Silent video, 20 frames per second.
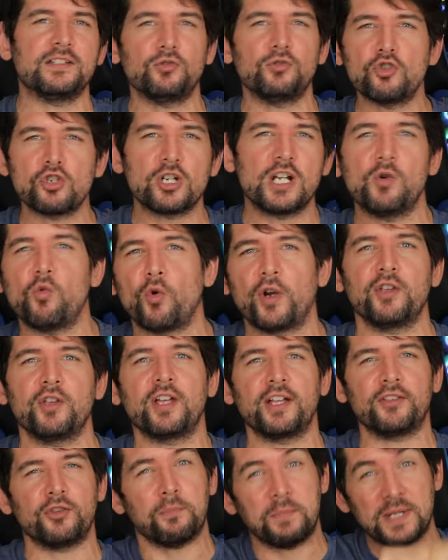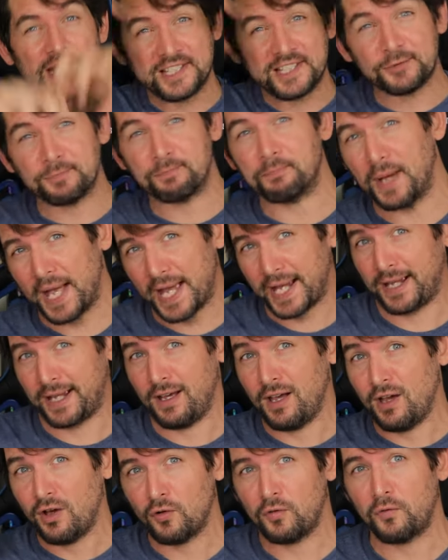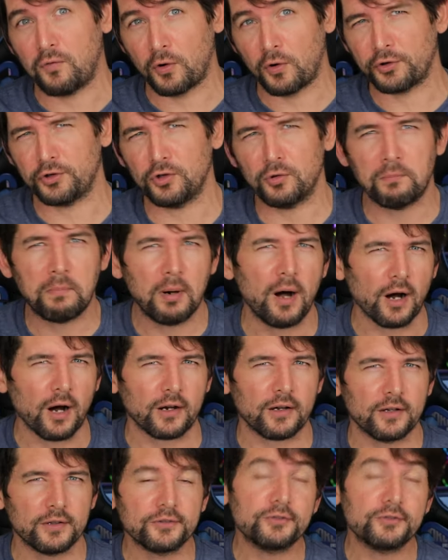is usually where you get the biggest bang for your buck.